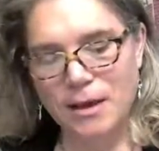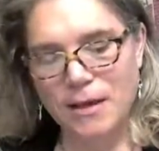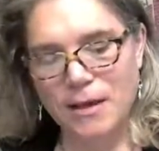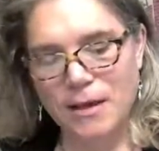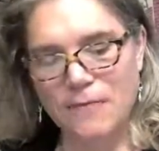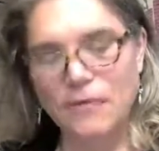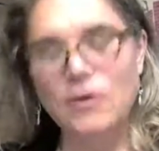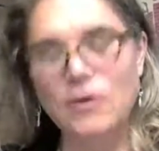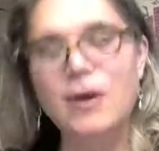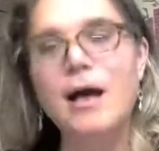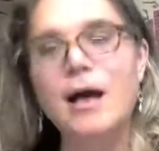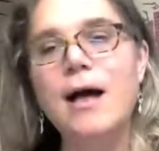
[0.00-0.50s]

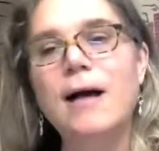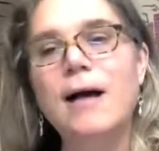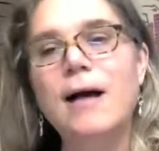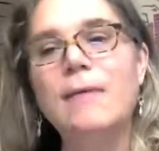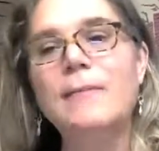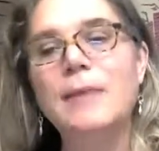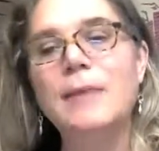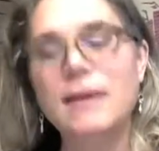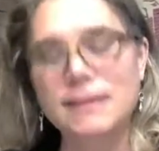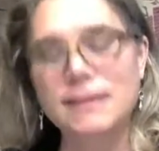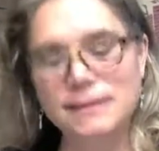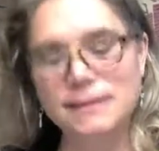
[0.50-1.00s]
If you
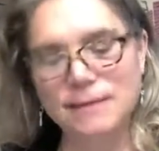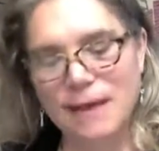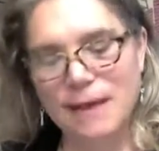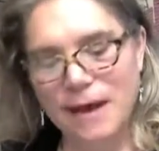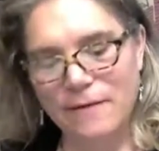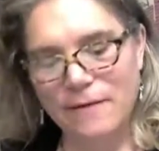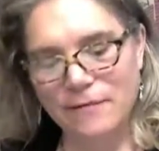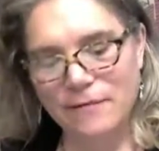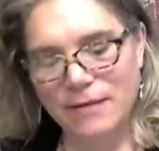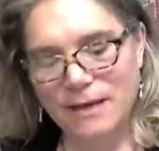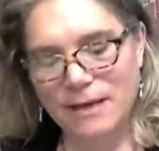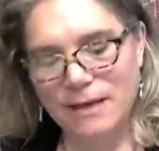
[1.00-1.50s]
come as
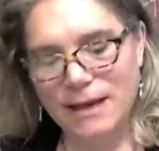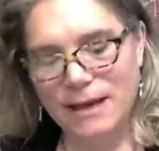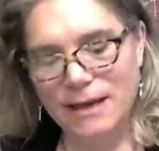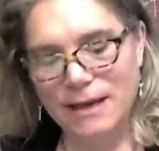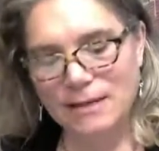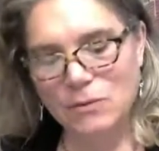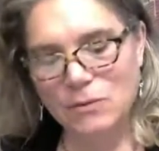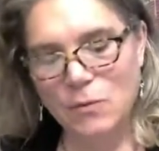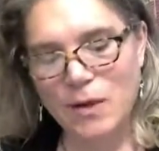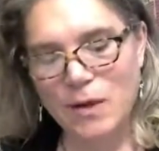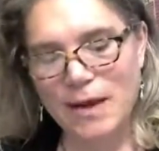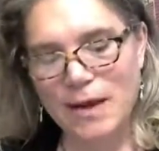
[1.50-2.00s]
softly
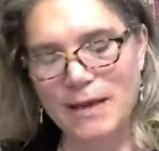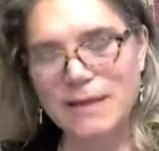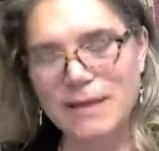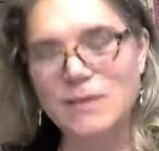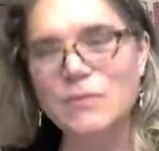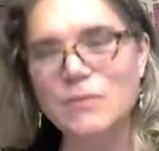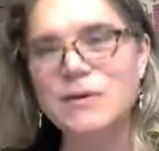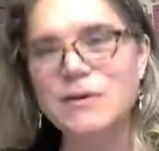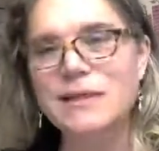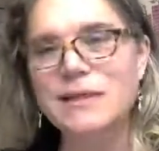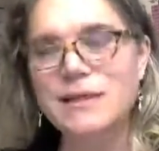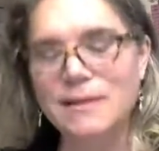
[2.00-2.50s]
as
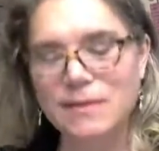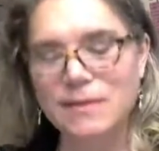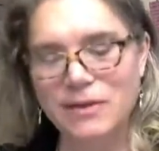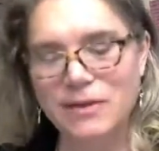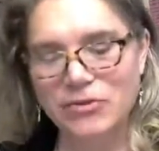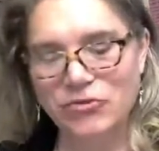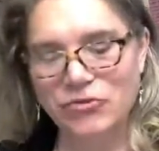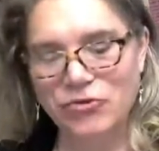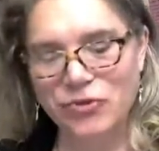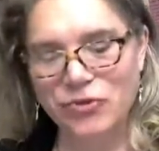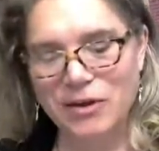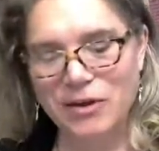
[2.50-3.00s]
wind within
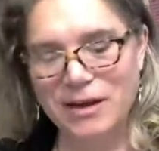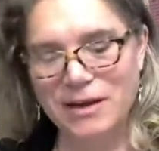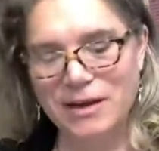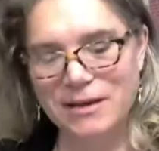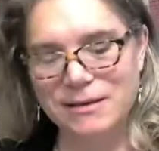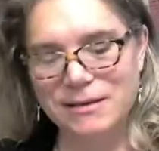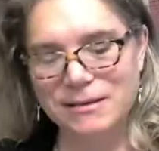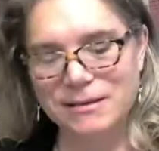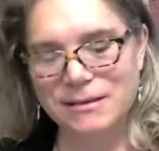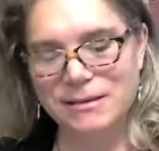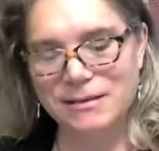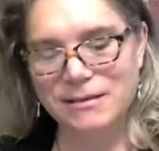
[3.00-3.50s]
the
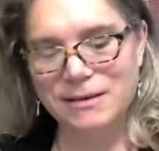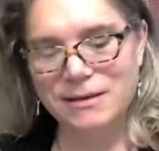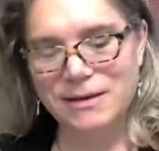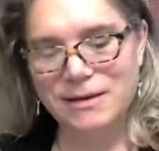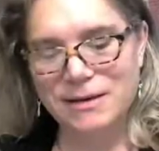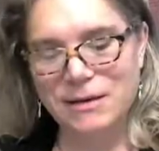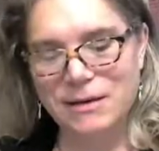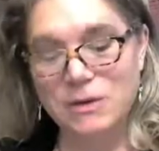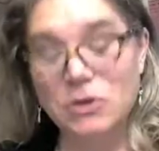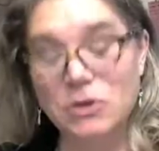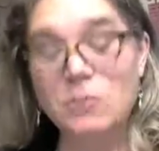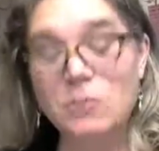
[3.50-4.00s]
trees,
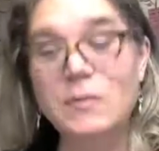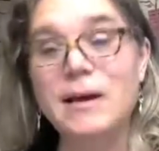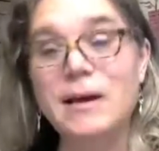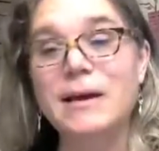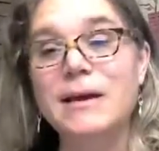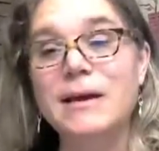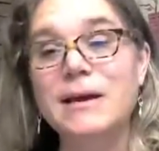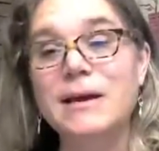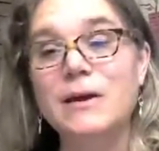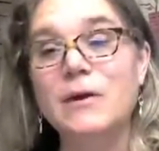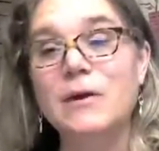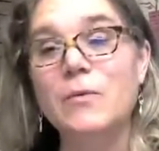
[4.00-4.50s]
you may
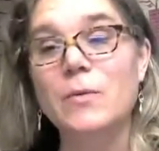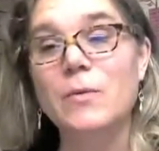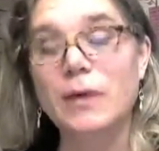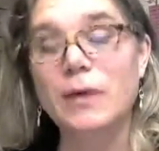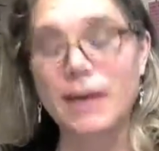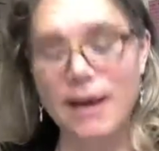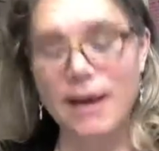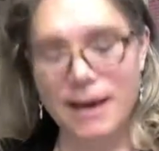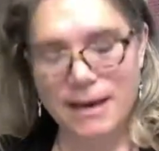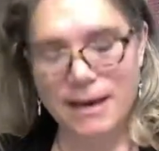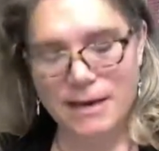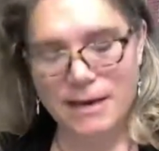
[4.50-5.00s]
hear
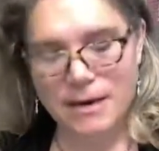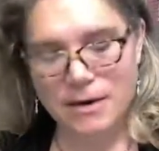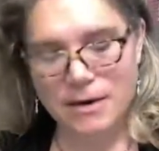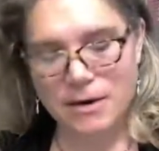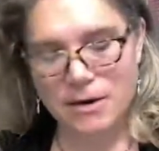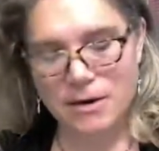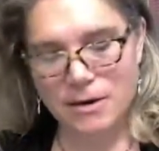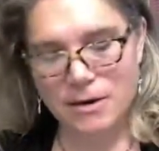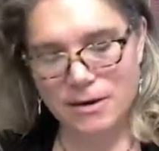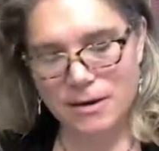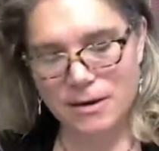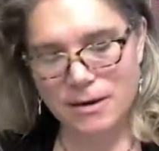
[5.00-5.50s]
what I
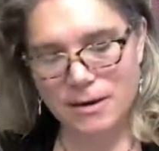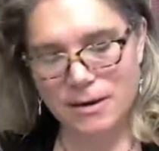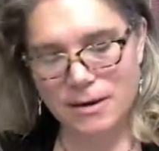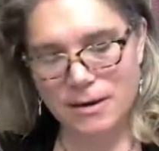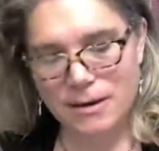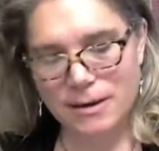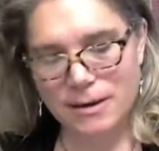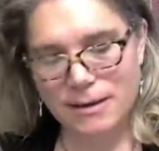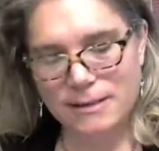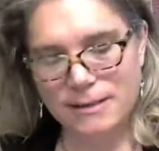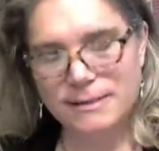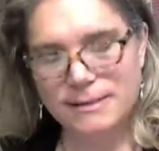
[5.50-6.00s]
hear,
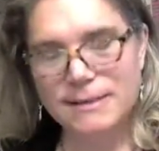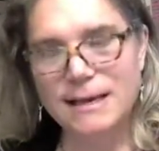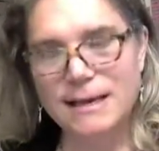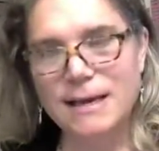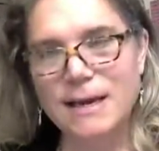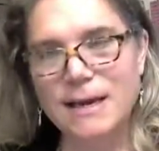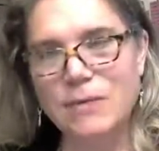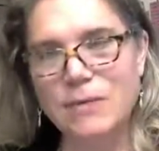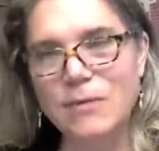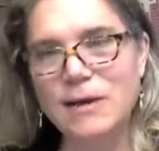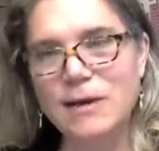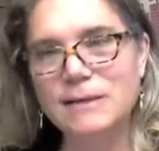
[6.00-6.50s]

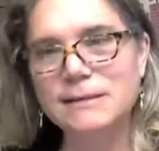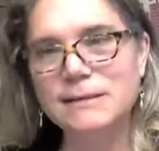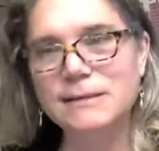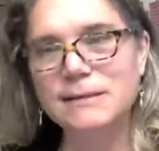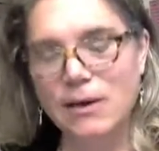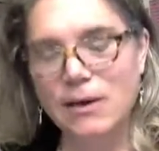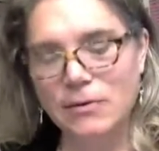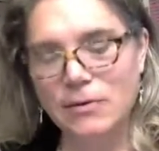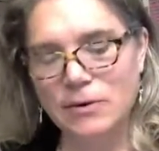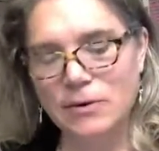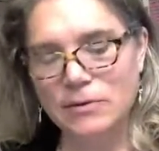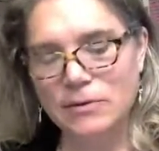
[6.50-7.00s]
see what
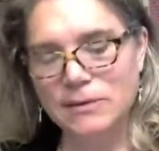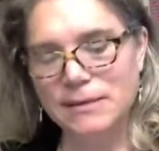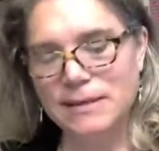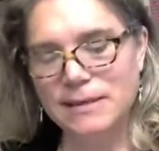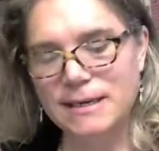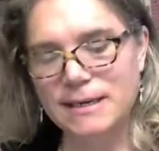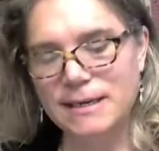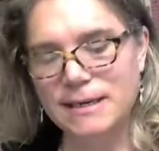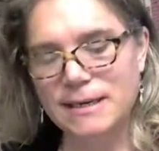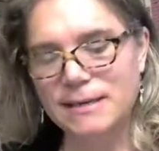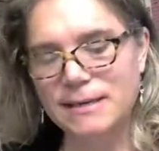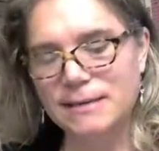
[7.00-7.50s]
sorrow
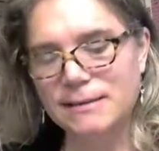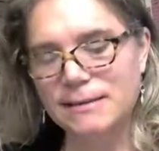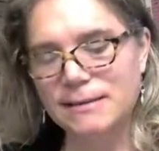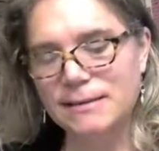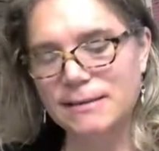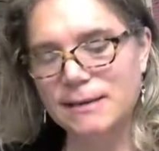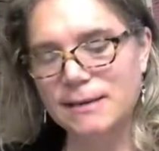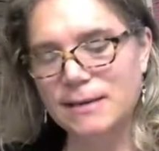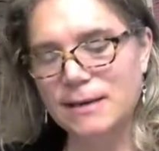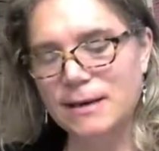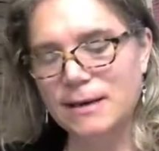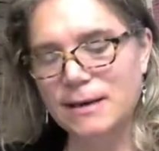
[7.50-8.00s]

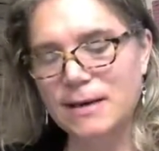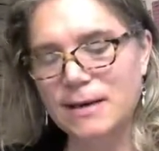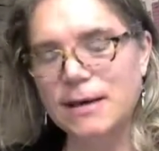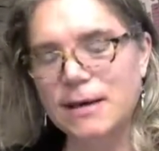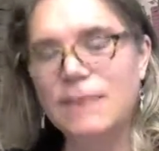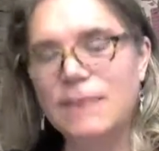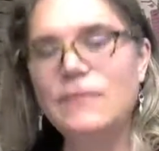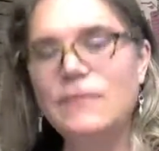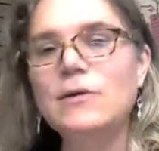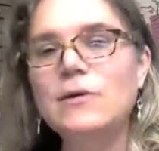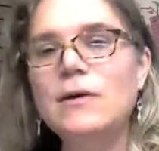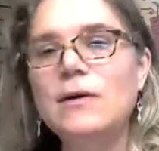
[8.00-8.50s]
sees.
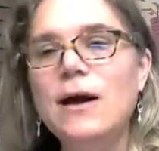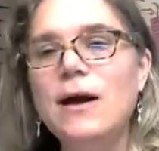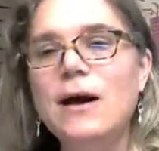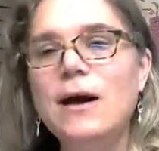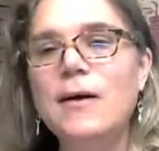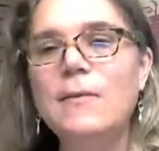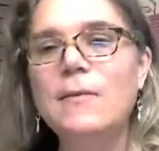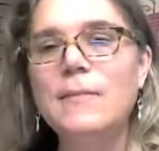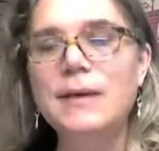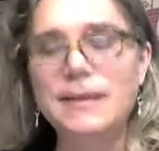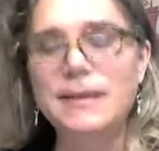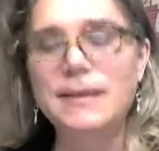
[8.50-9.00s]
If you
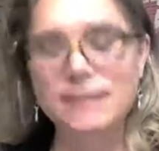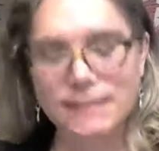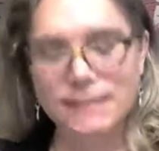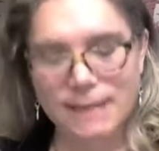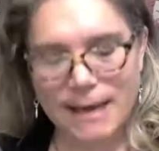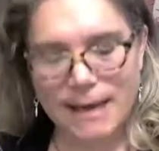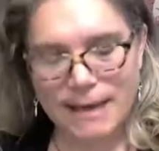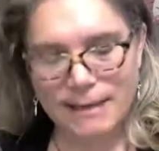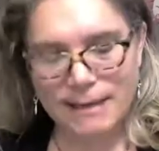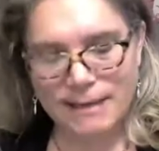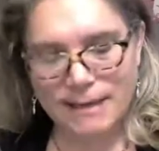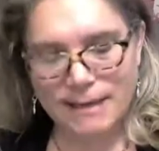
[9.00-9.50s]
come as
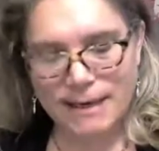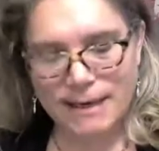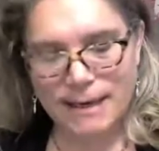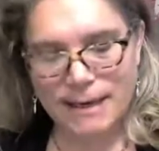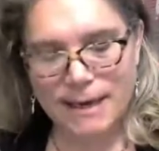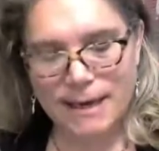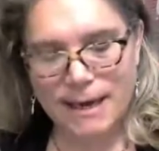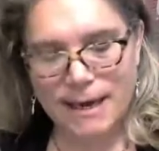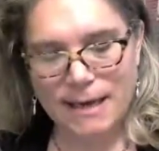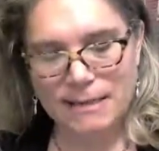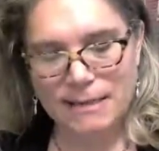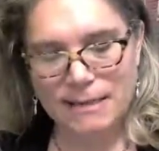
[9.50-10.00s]

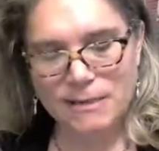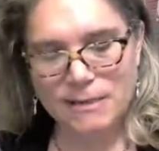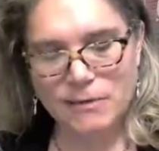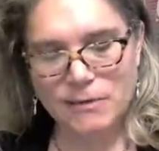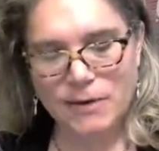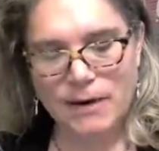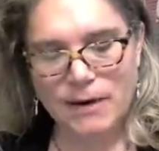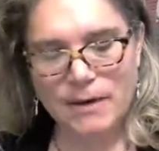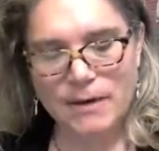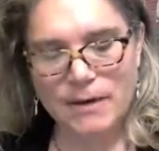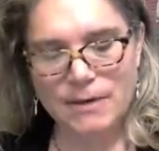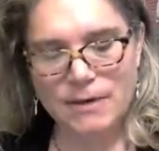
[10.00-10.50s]
lightly as
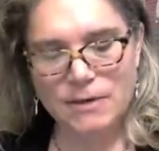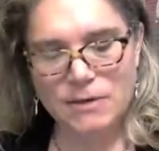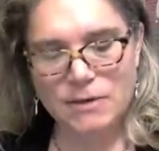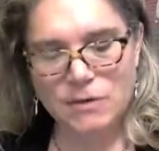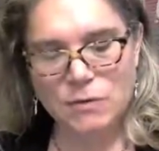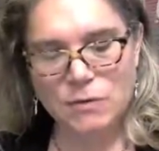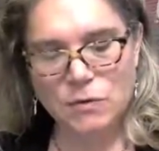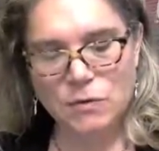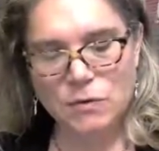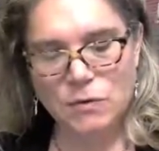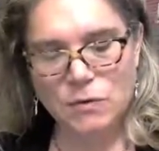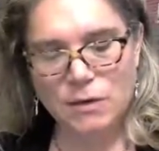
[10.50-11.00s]
threading
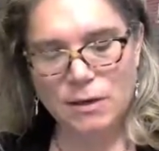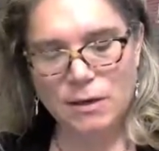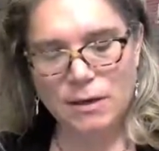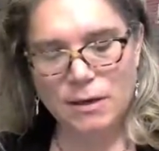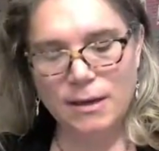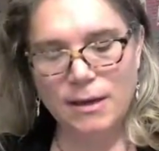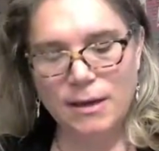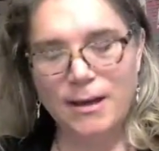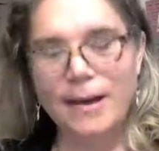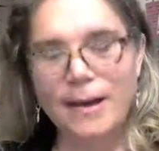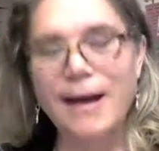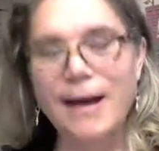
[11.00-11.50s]
dew,
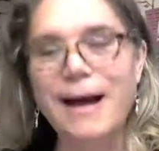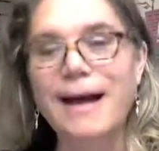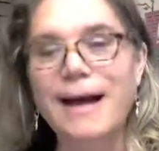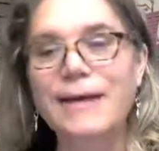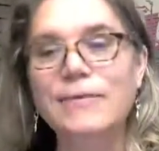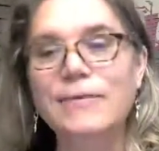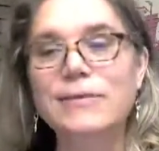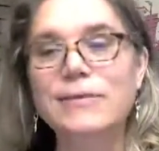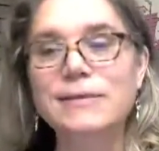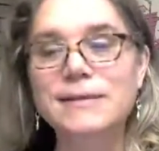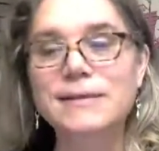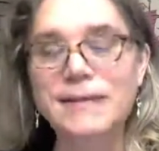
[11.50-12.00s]

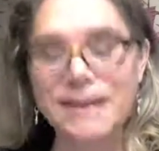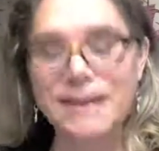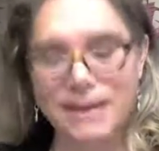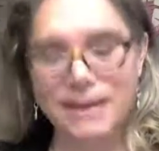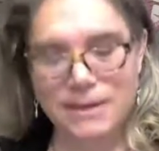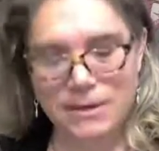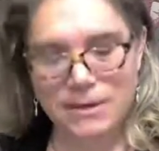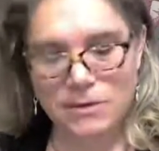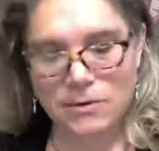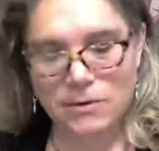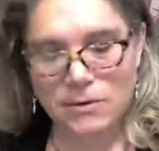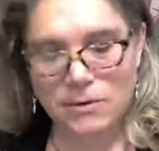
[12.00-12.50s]
I will
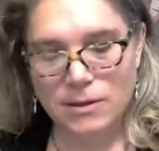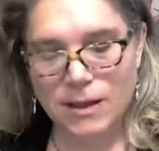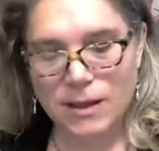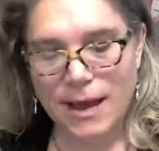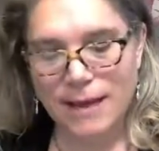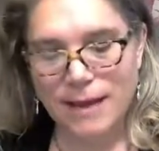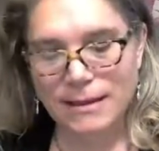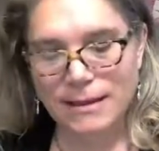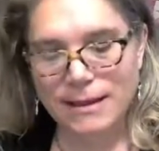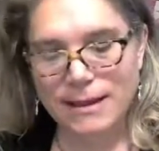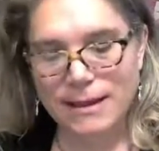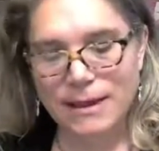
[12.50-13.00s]
take you
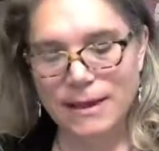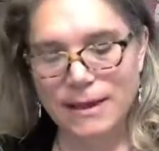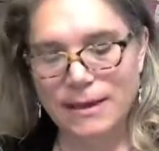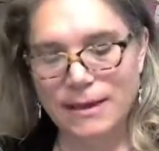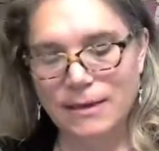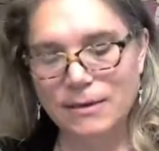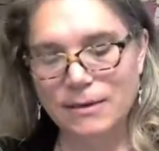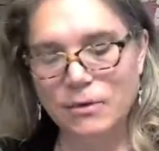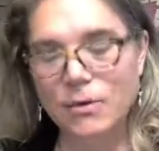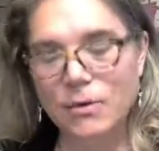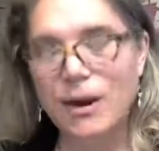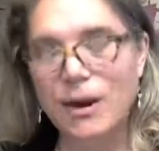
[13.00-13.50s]
gladly,
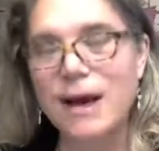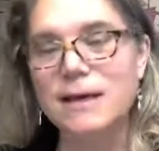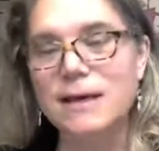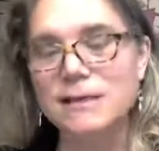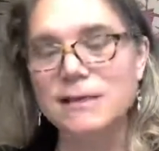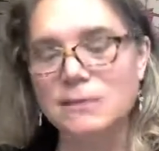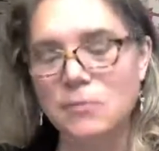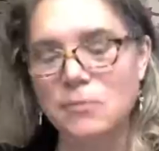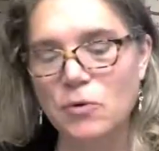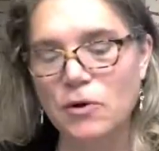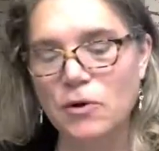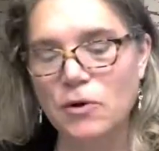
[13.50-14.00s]
nor
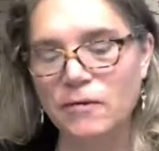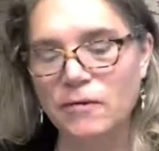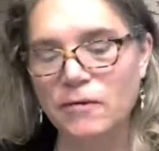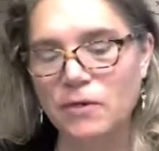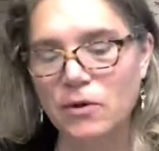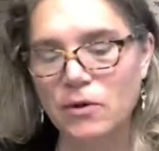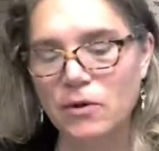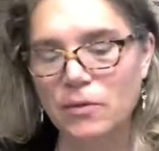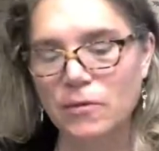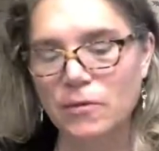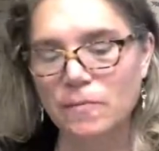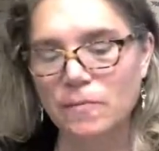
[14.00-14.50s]
ask more of
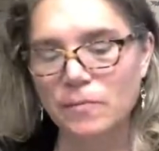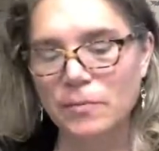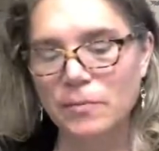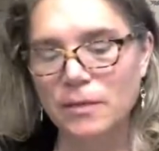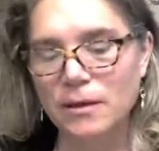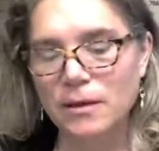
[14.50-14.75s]
you.